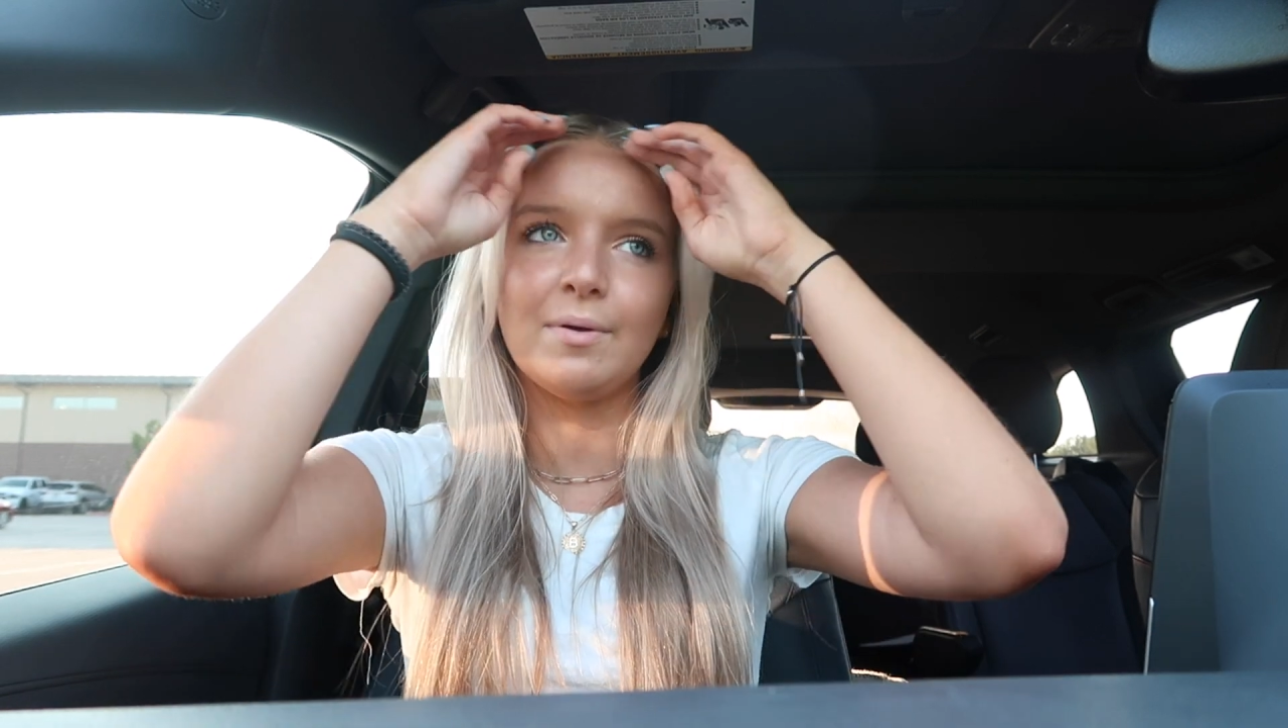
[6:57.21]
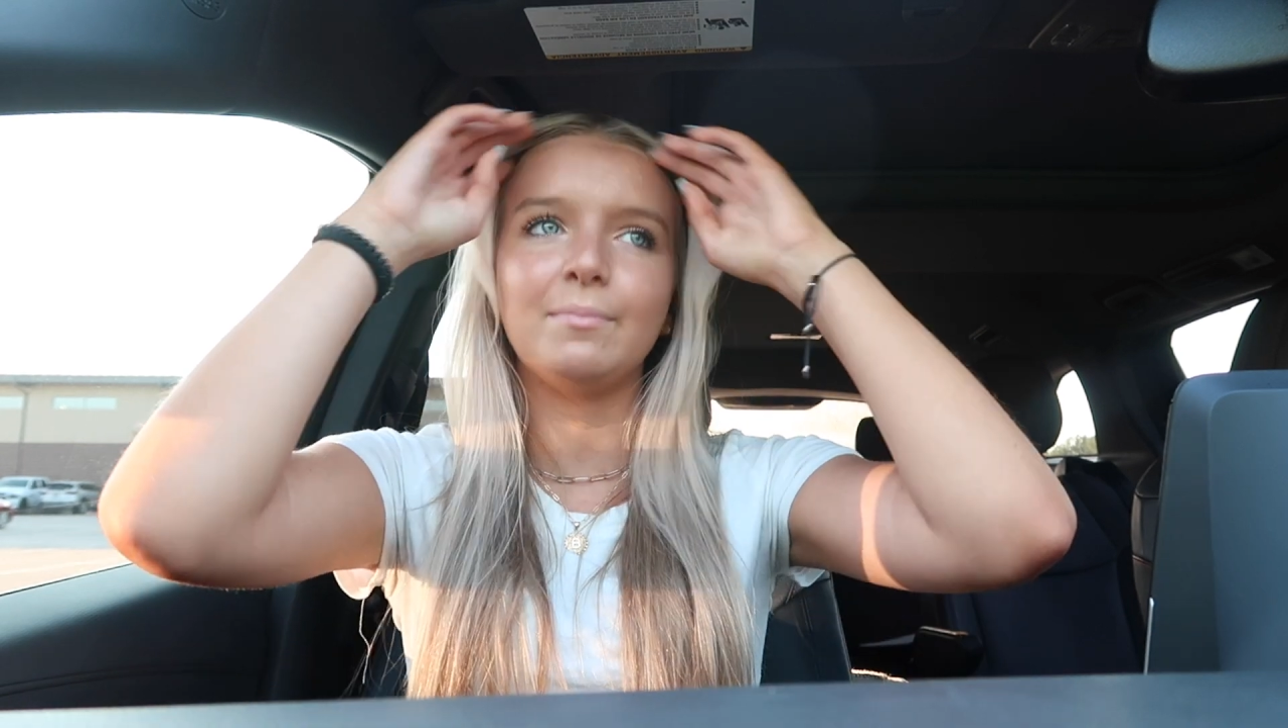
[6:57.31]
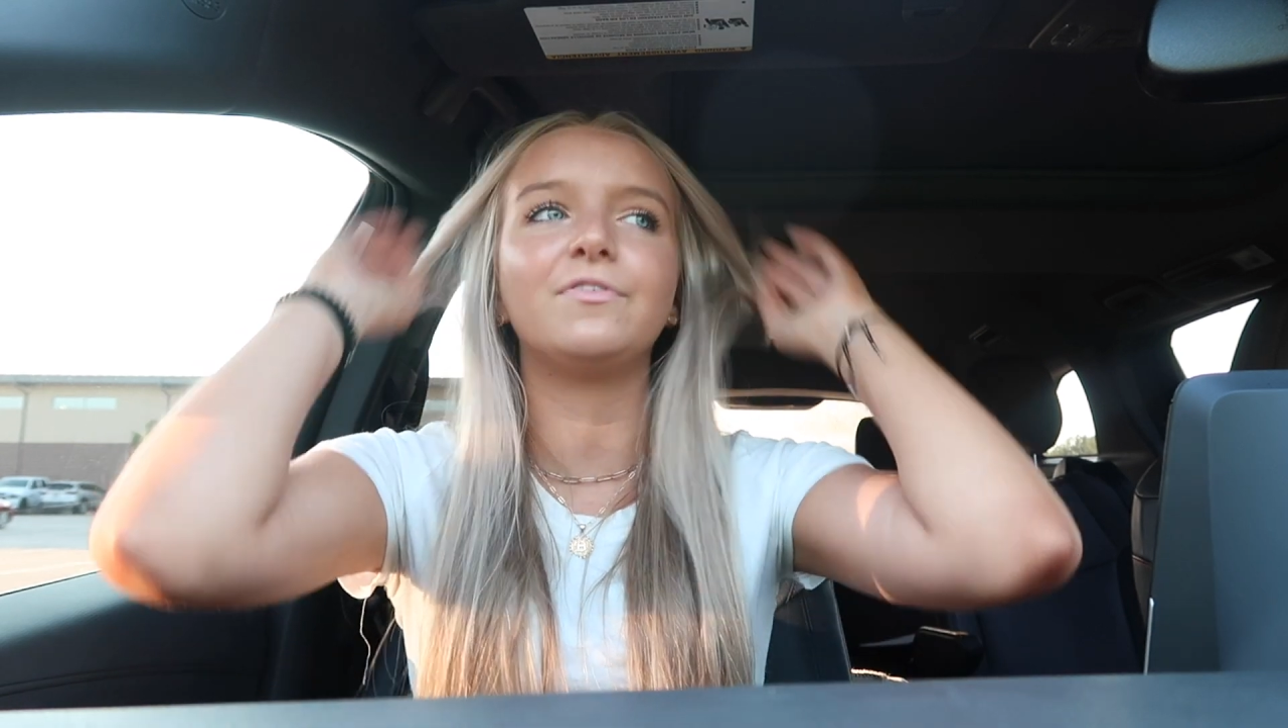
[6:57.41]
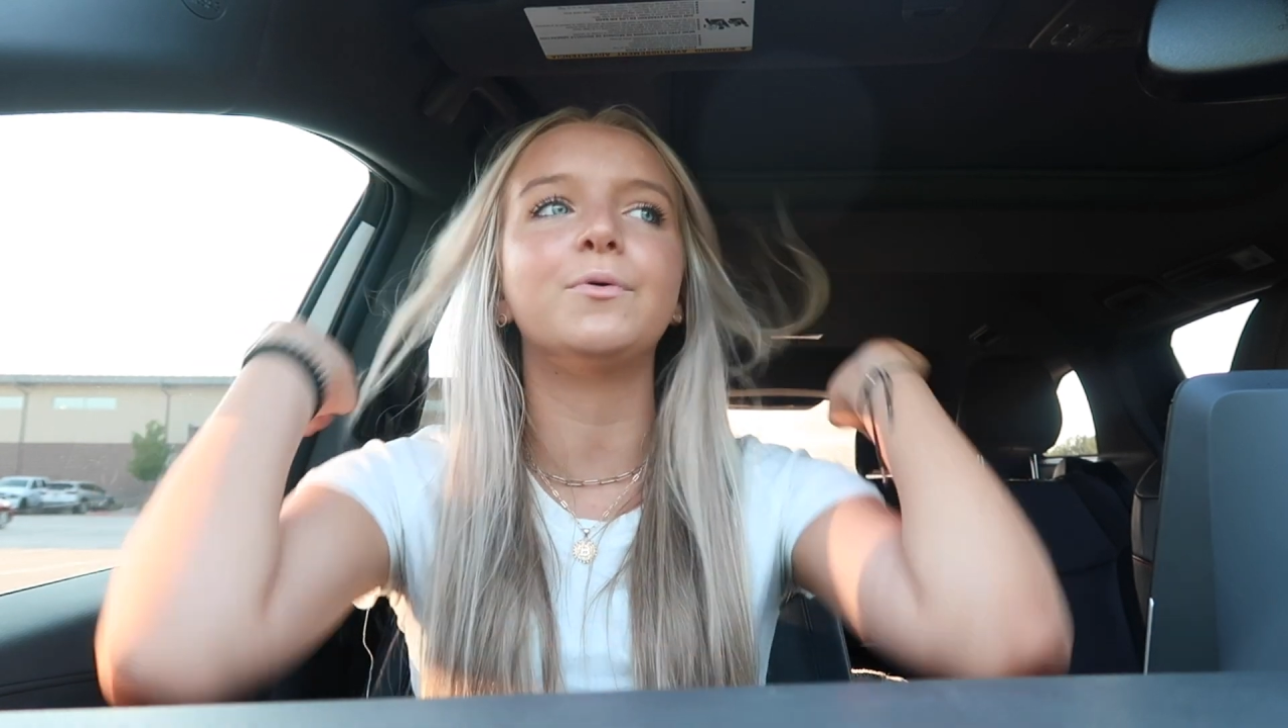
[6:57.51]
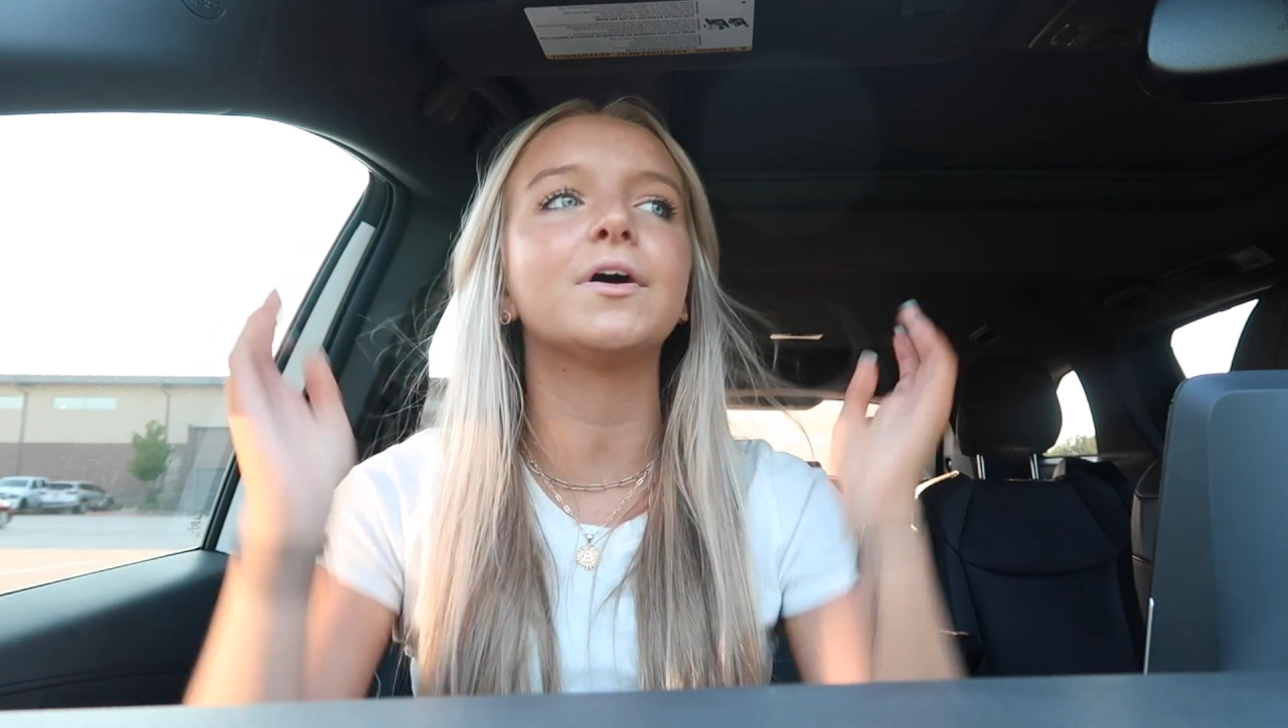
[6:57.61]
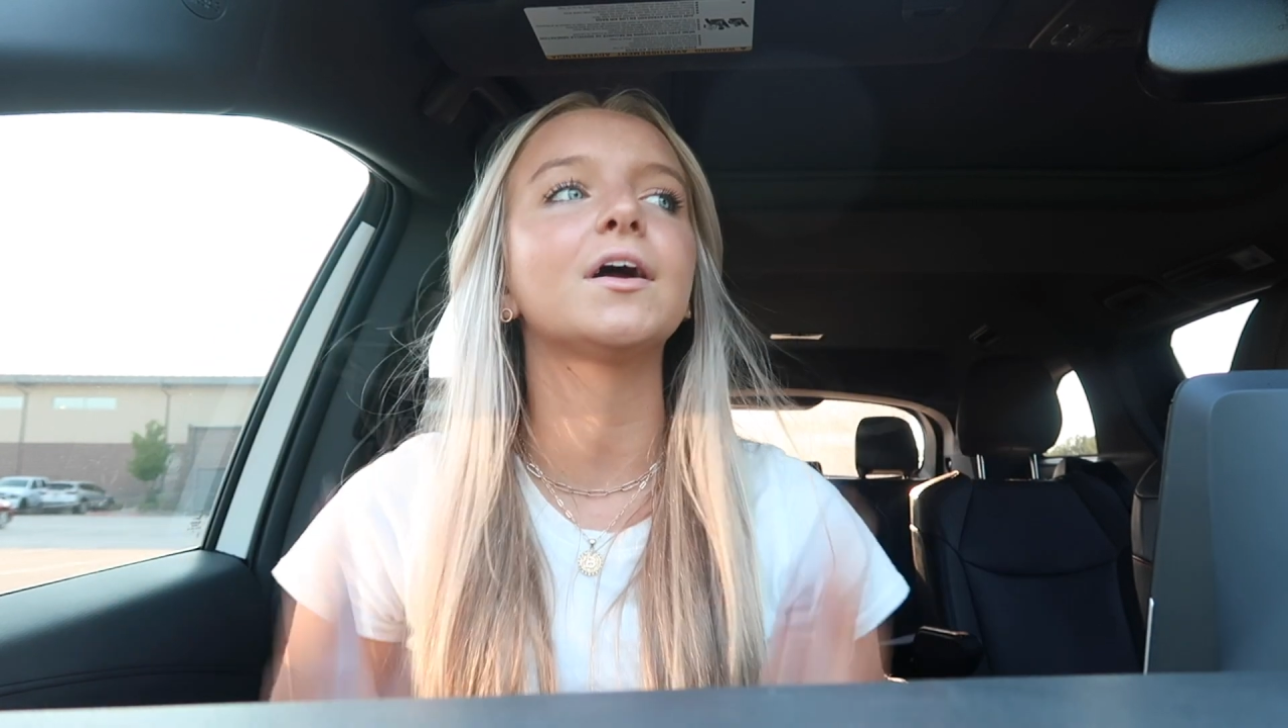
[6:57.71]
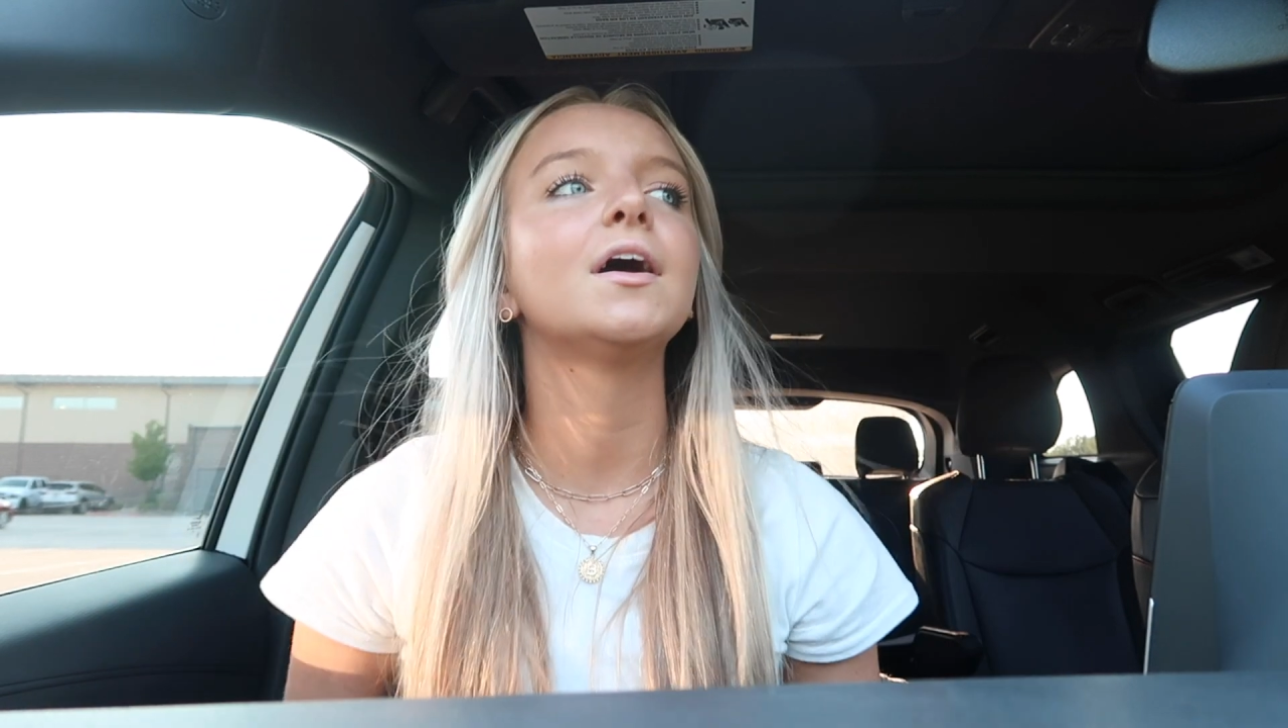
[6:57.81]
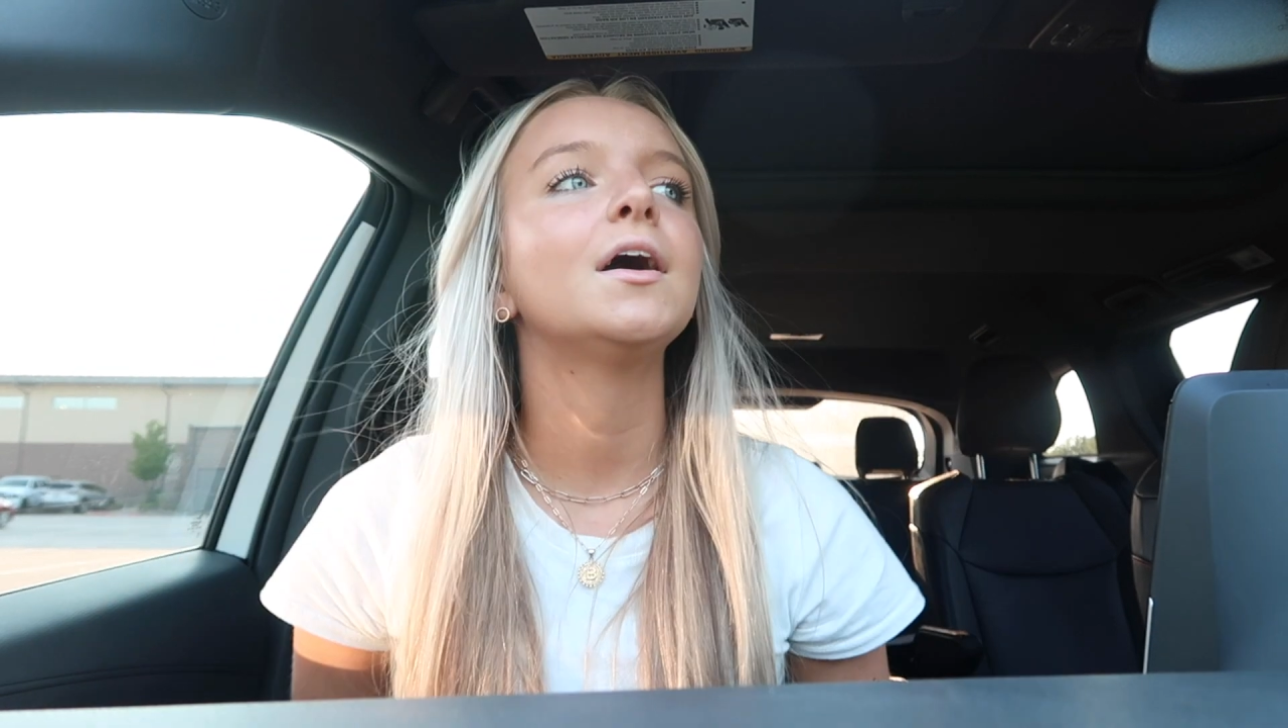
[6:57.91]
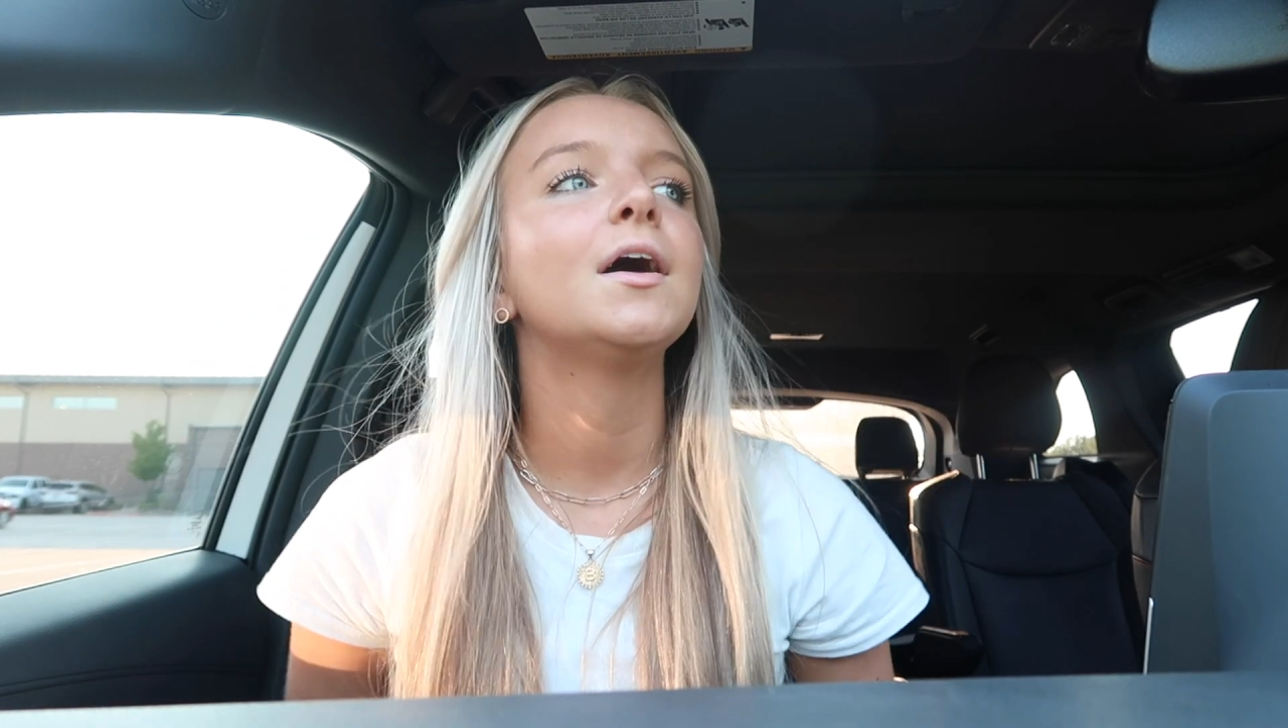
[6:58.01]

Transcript: been before.